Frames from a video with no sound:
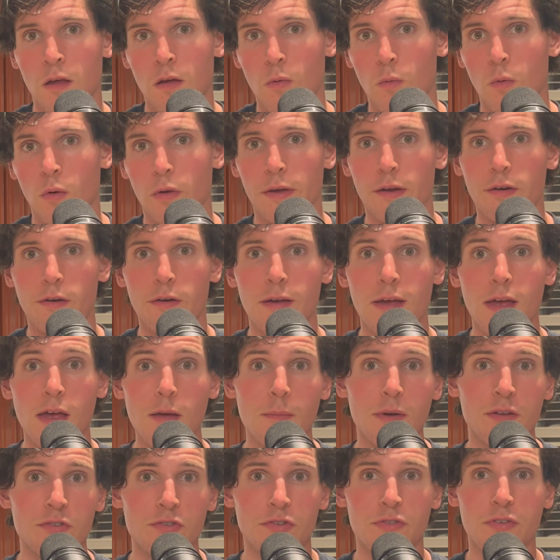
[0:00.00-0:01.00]
Well, here I
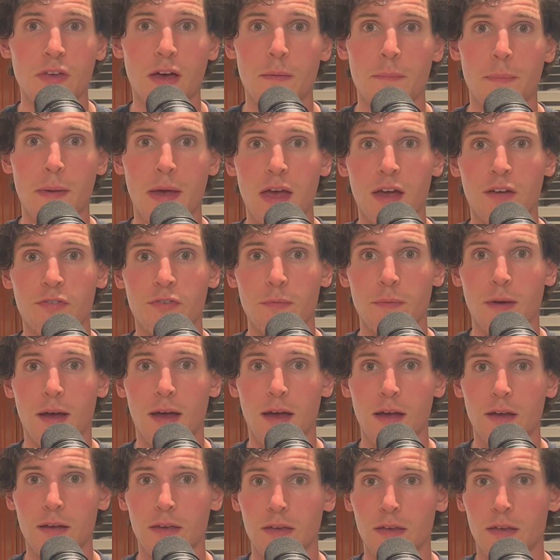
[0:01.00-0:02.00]
am. I just got back from
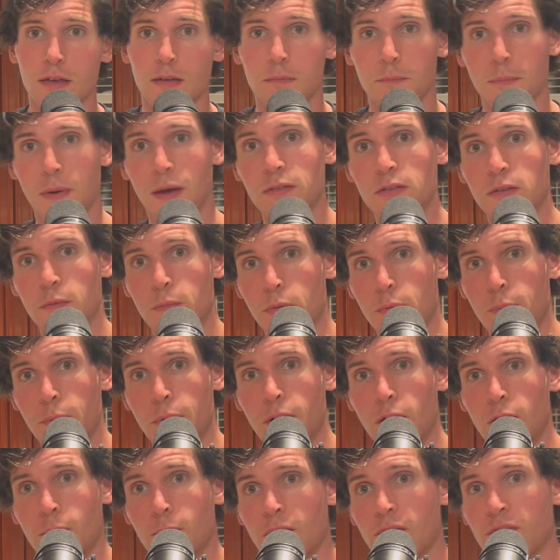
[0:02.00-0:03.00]
hockey. I'm about to
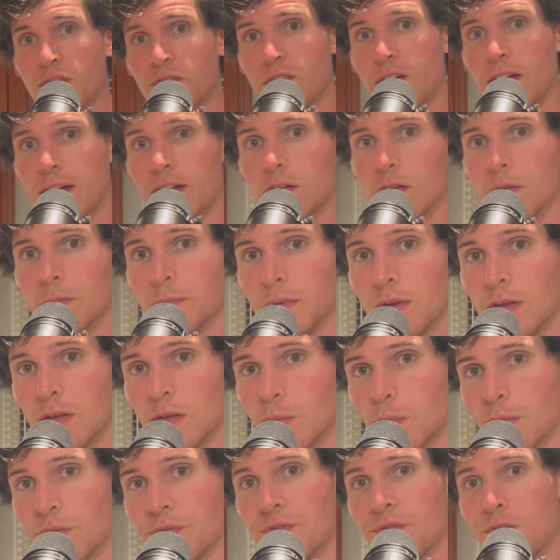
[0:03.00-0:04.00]
prepare my final
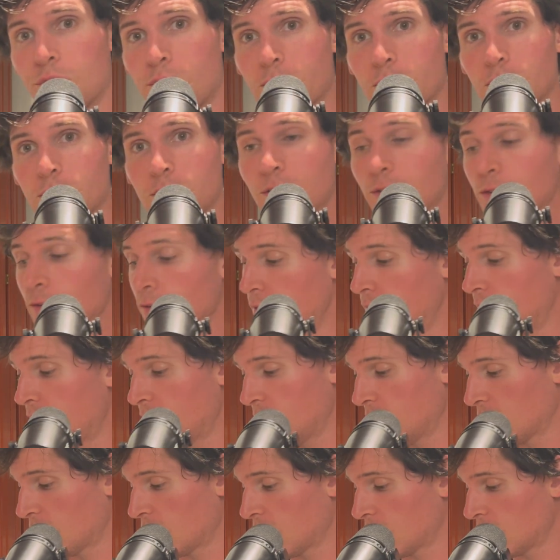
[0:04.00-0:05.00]
meal. Before I do
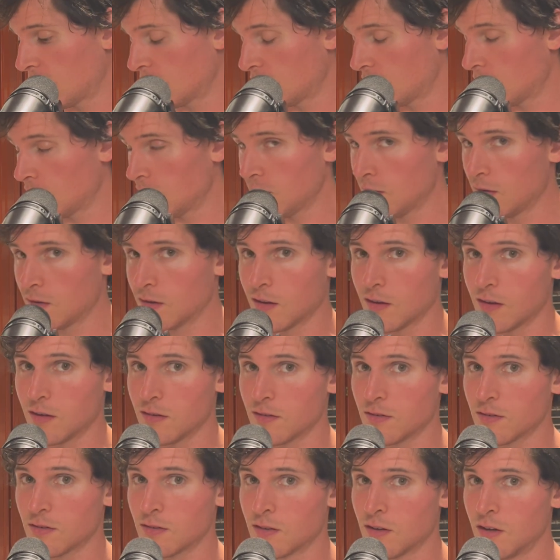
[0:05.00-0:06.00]
that, I gotta tell you
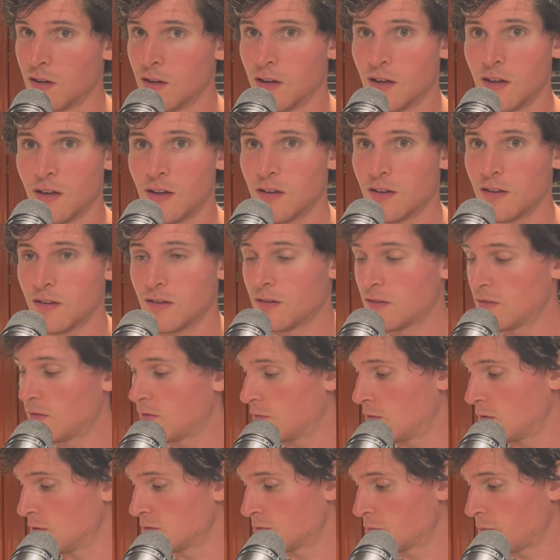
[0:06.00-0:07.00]
guys,
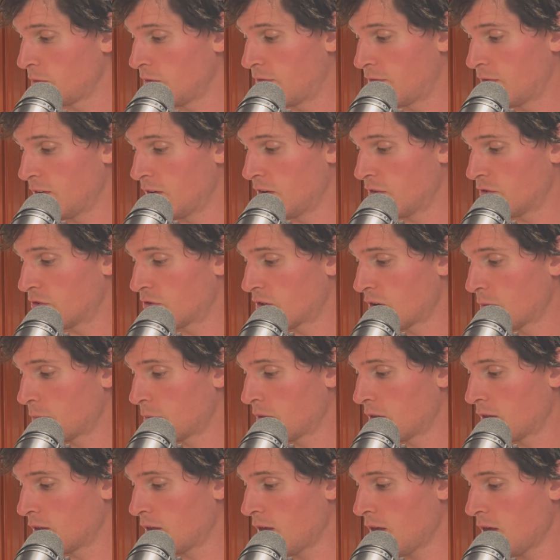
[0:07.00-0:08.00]
once we finished up
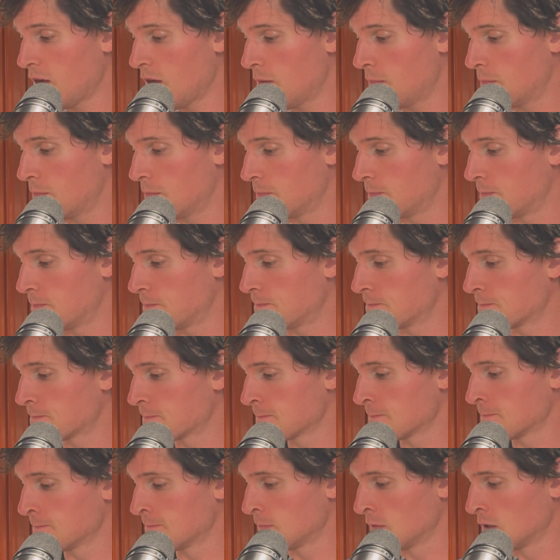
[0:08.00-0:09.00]
with the game,
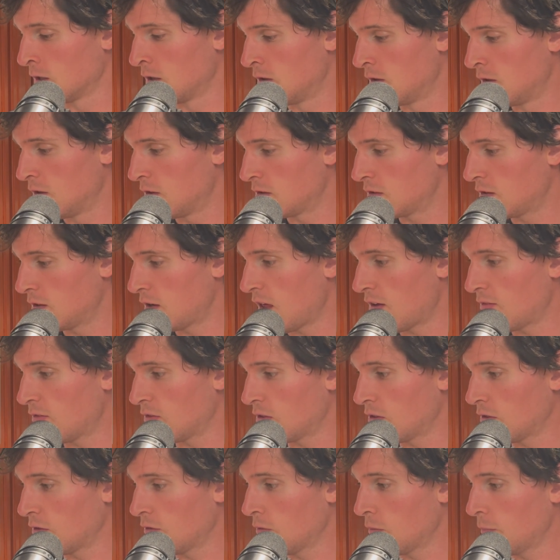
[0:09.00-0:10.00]
did have a
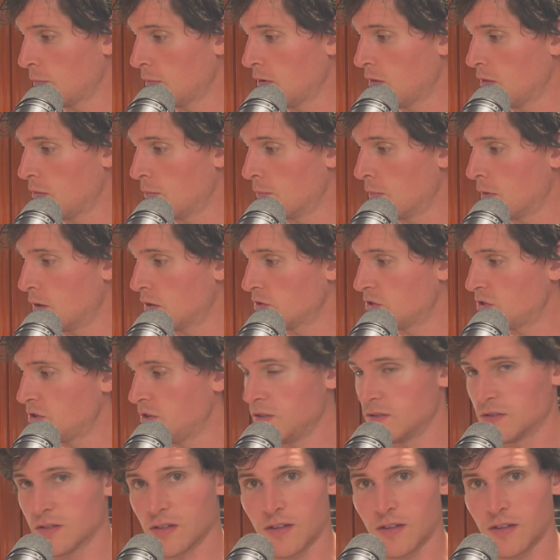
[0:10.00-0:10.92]
little bit of the munchies.